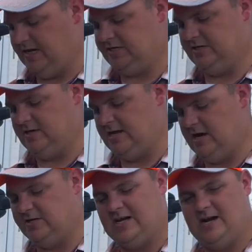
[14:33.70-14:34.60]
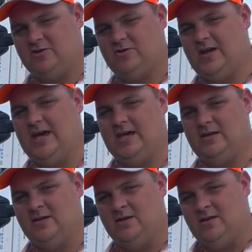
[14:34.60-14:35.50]
to make sure that our tire tread
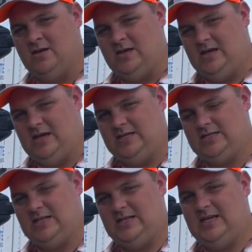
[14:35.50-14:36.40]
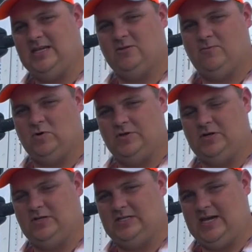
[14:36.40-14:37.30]
is at least
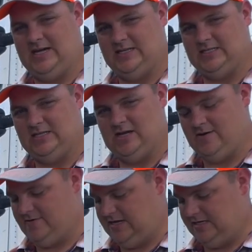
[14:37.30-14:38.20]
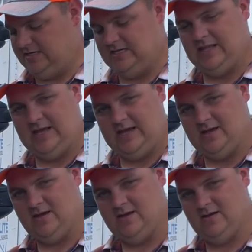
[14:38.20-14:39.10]
4/32 of an inch thick,
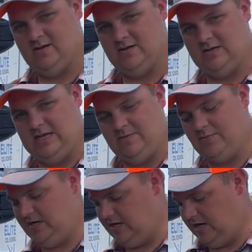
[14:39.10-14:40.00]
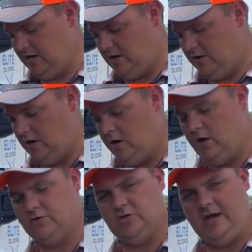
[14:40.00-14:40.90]
deep here on
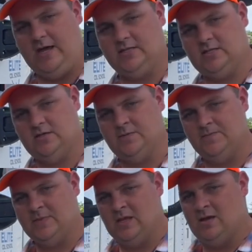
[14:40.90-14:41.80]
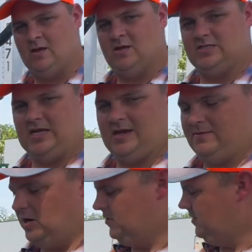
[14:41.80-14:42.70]
all treads. Same on